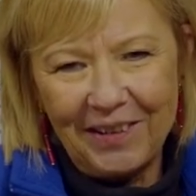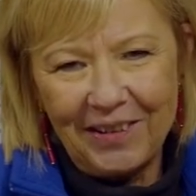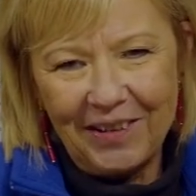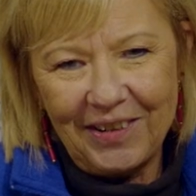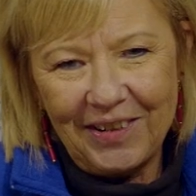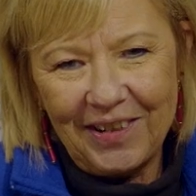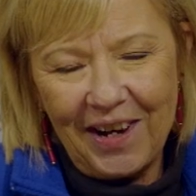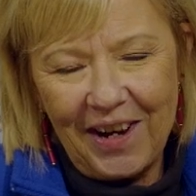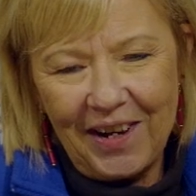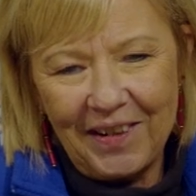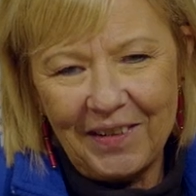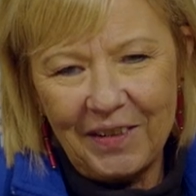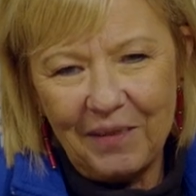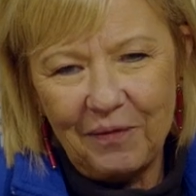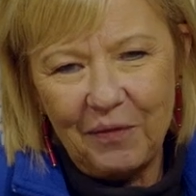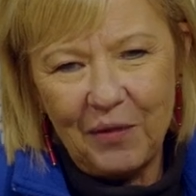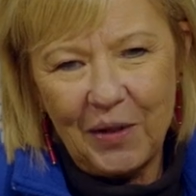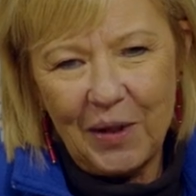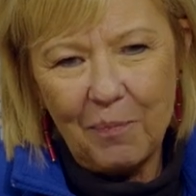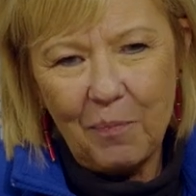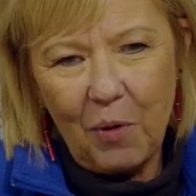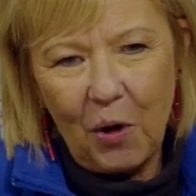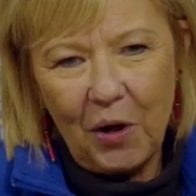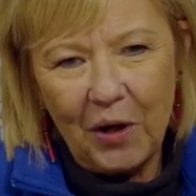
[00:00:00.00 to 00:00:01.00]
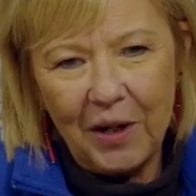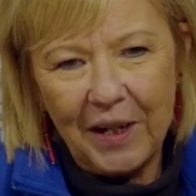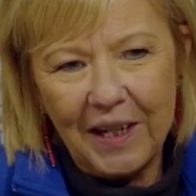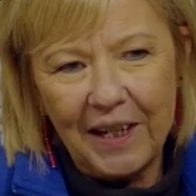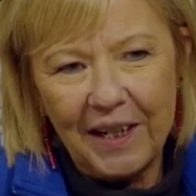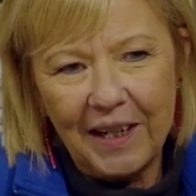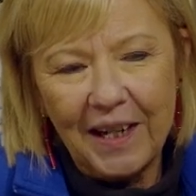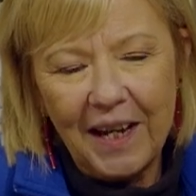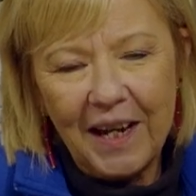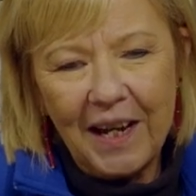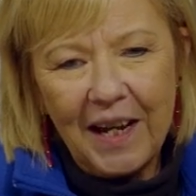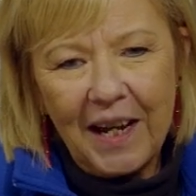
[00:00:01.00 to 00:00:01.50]
There's lots of free
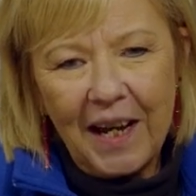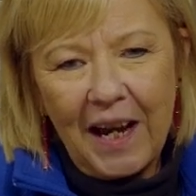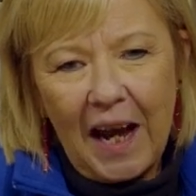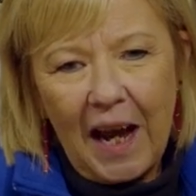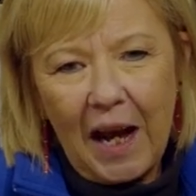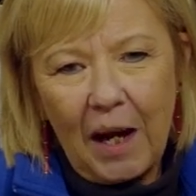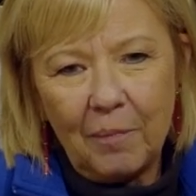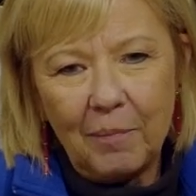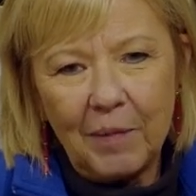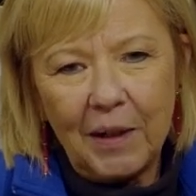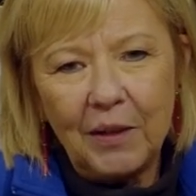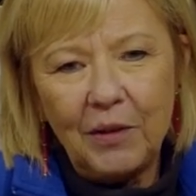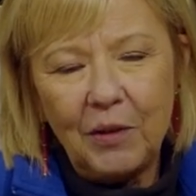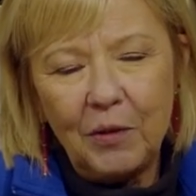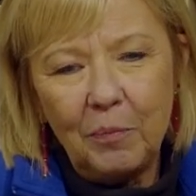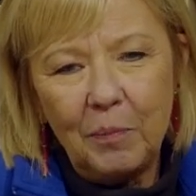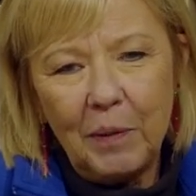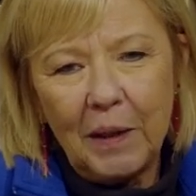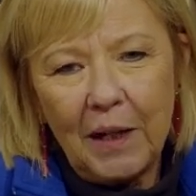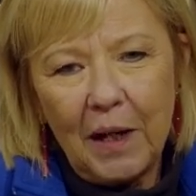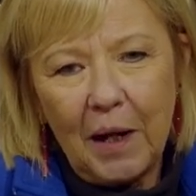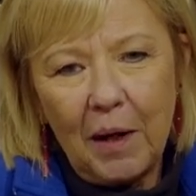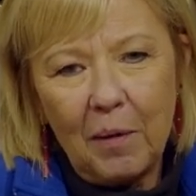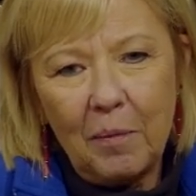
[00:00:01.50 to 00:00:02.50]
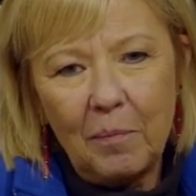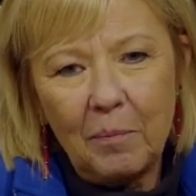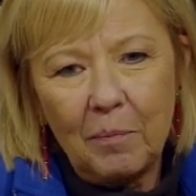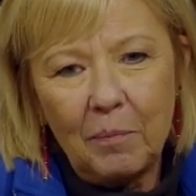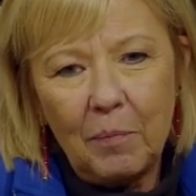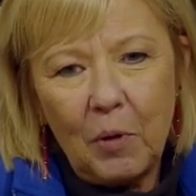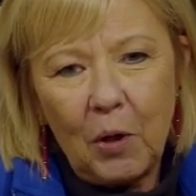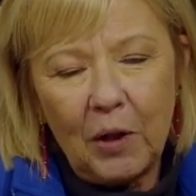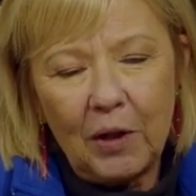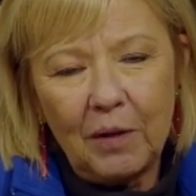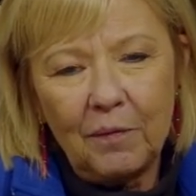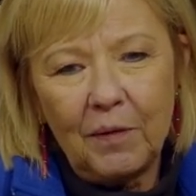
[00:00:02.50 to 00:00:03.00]
parking, and you become
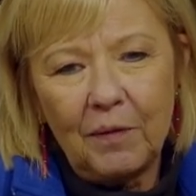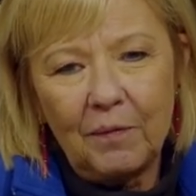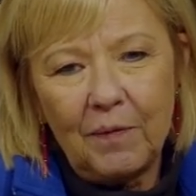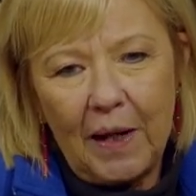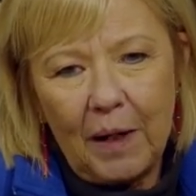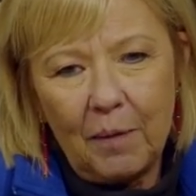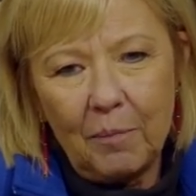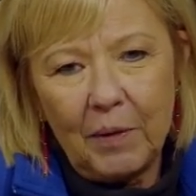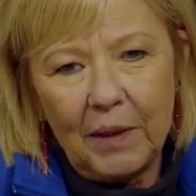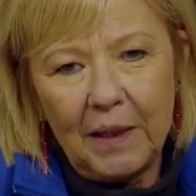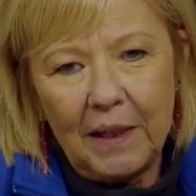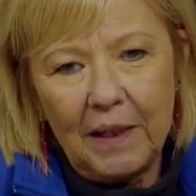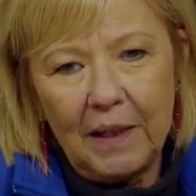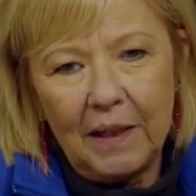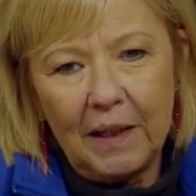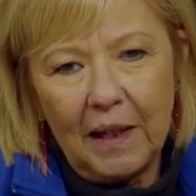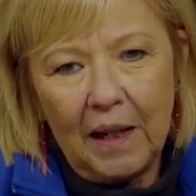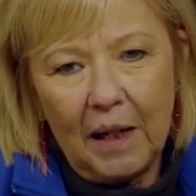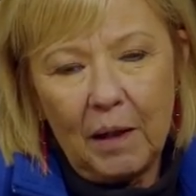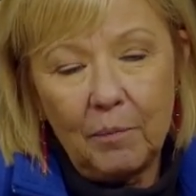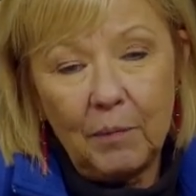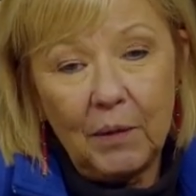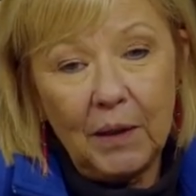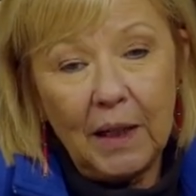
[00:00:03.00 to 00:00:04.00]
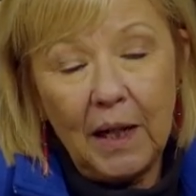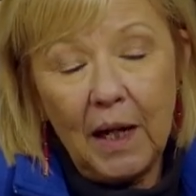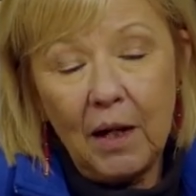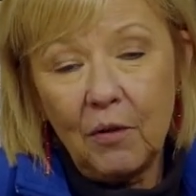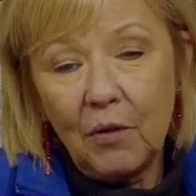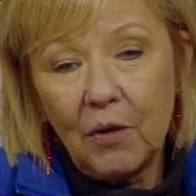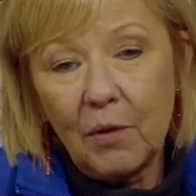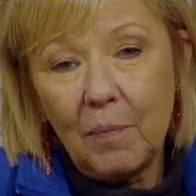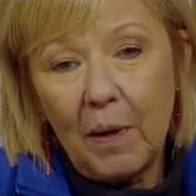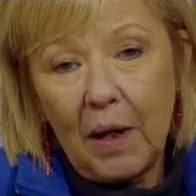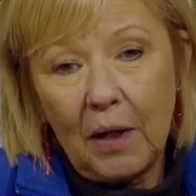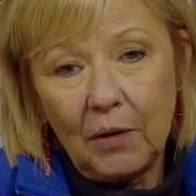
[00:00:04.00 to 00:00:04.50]
part of a family that
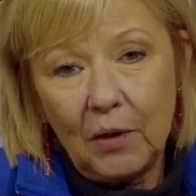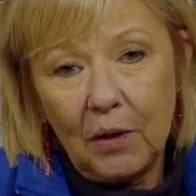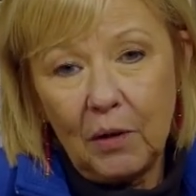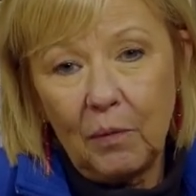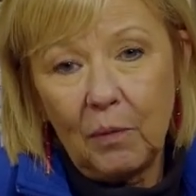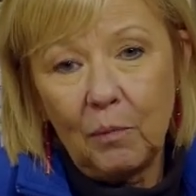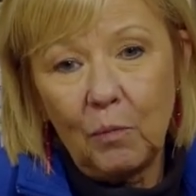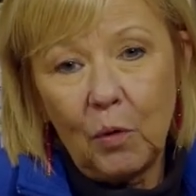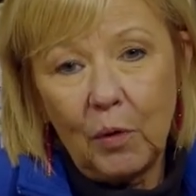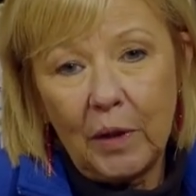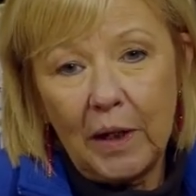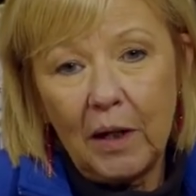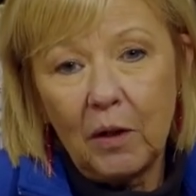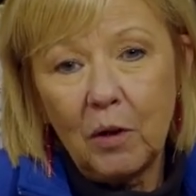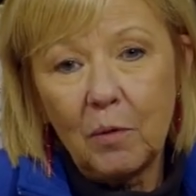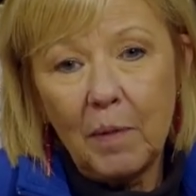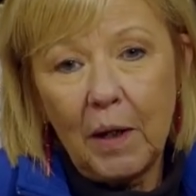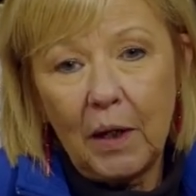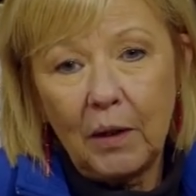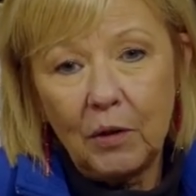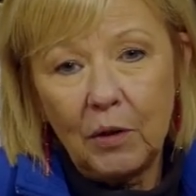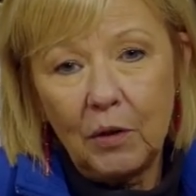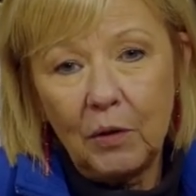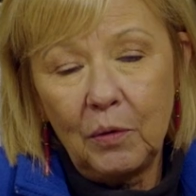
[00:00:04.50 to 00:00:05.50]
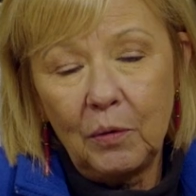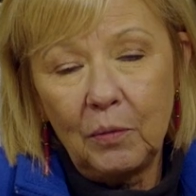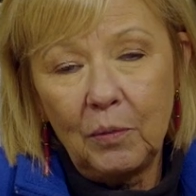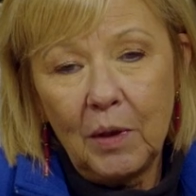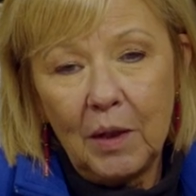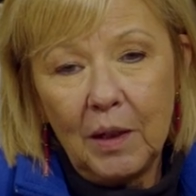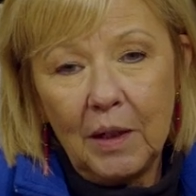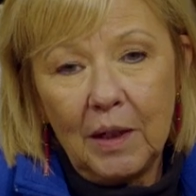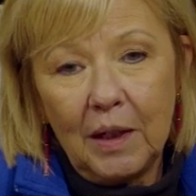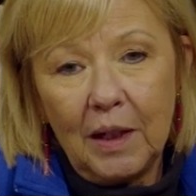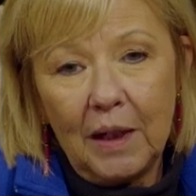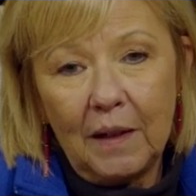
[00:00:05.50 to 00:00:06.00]
cares about you, and will care about you
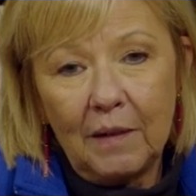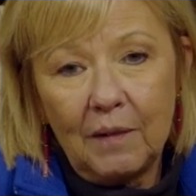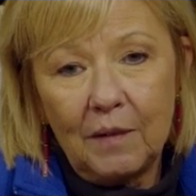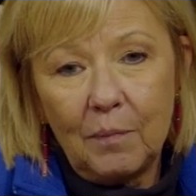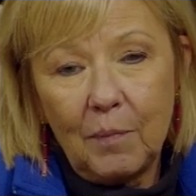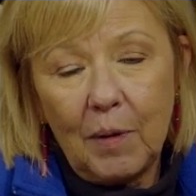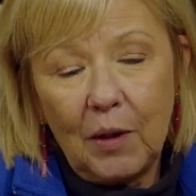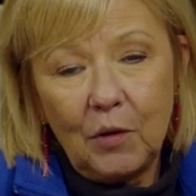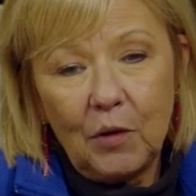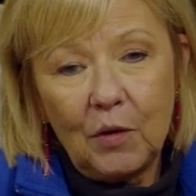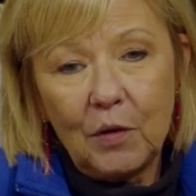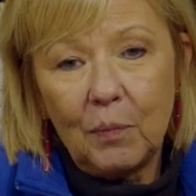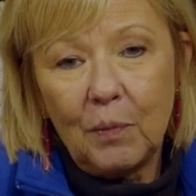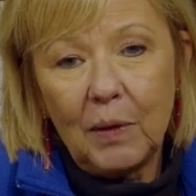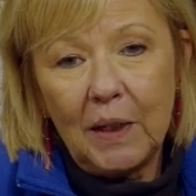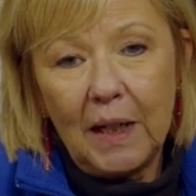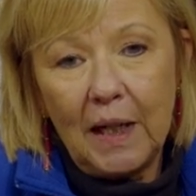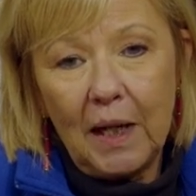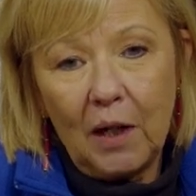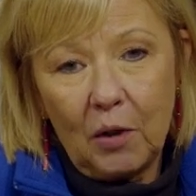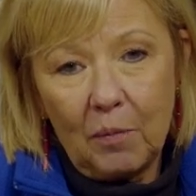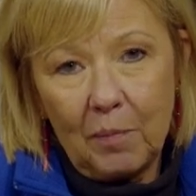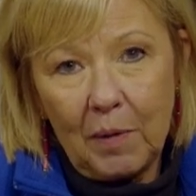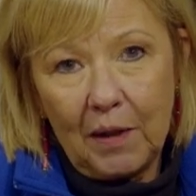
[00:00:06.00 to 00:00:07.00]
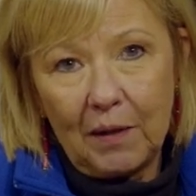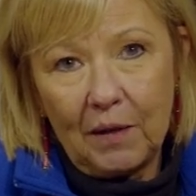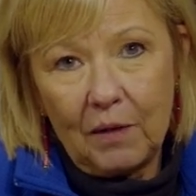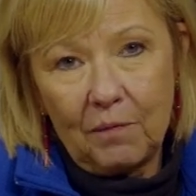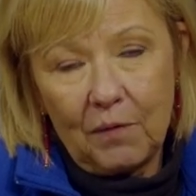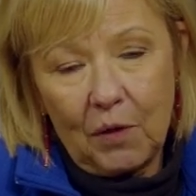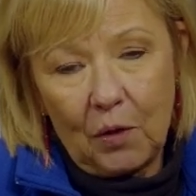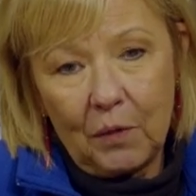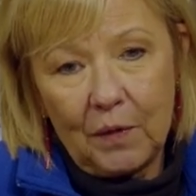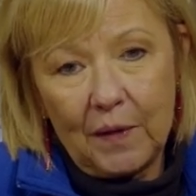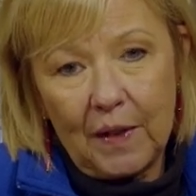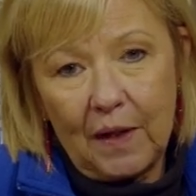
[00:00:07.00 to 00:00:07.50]
as much as we care about the
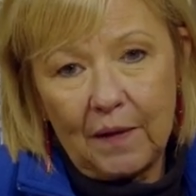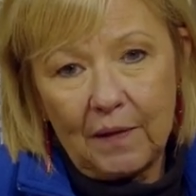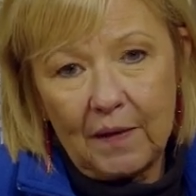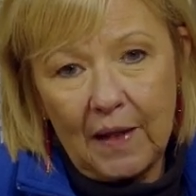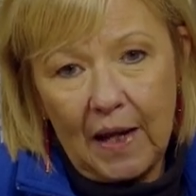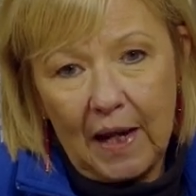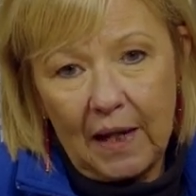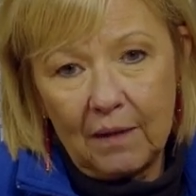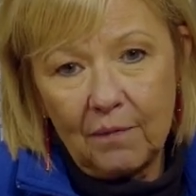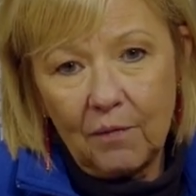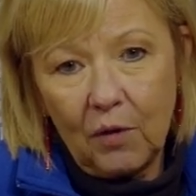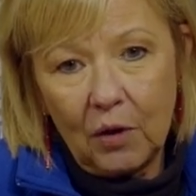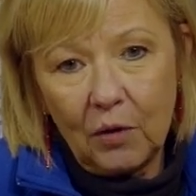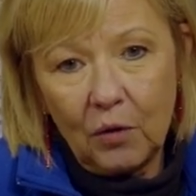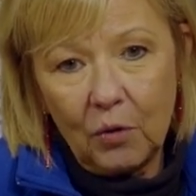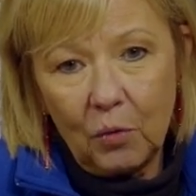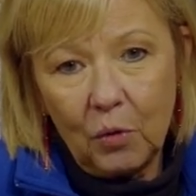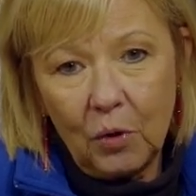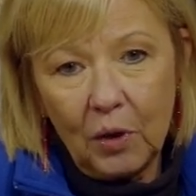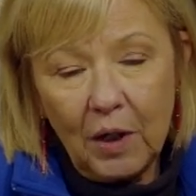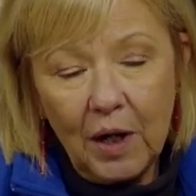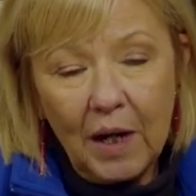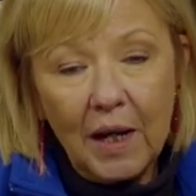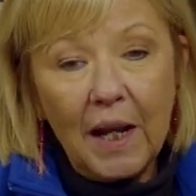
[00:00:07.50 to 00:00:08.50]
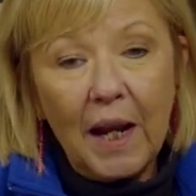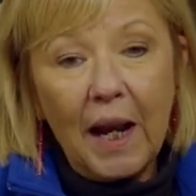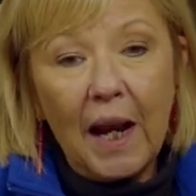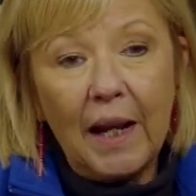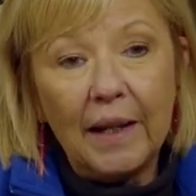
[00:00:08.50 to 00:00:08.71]
folks outside of our door.